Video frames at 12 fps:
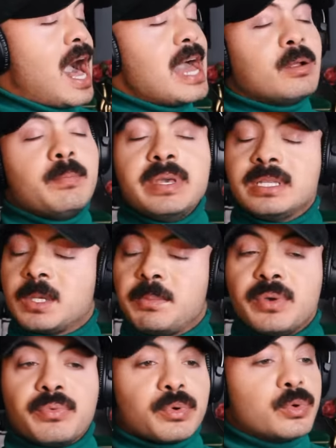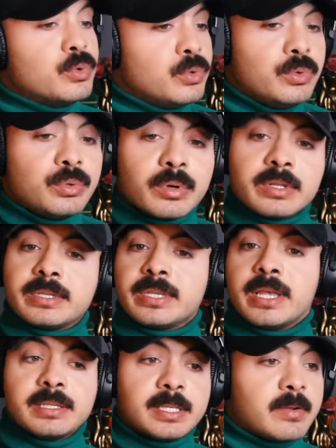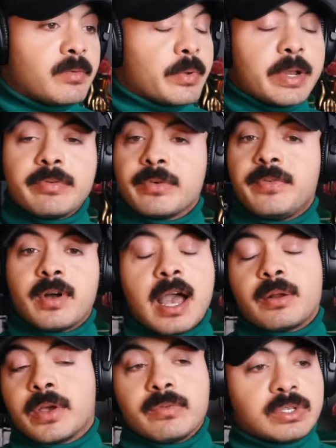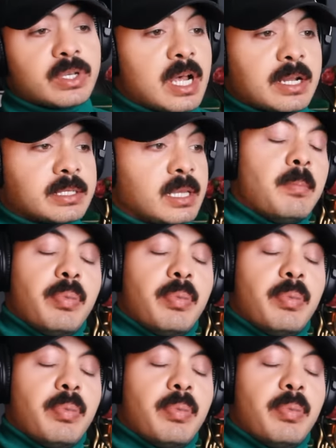I don't mean to be rude or insensitive or whatever I don't give a shit, honestly.